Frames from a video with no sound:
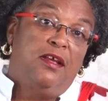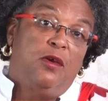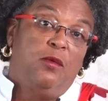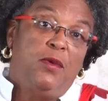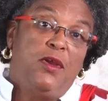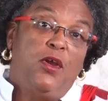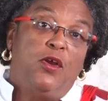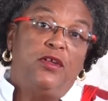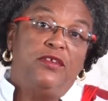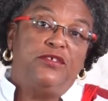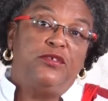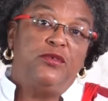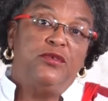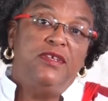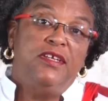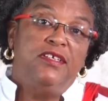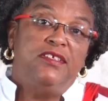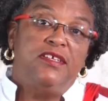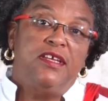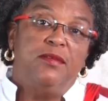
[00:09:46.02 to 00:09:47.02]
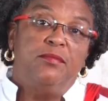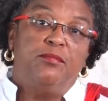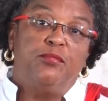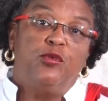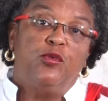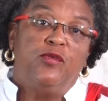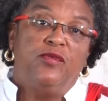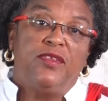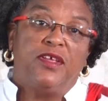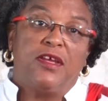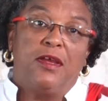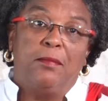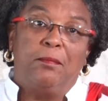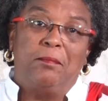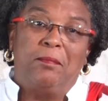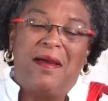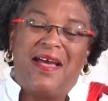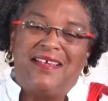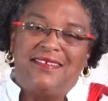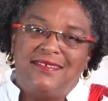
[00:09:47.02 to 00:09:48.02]
we also need to improve the
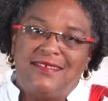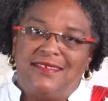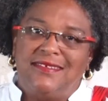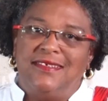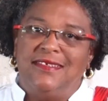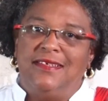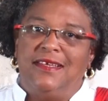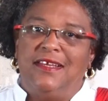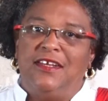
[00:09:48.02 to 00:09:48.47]
capacity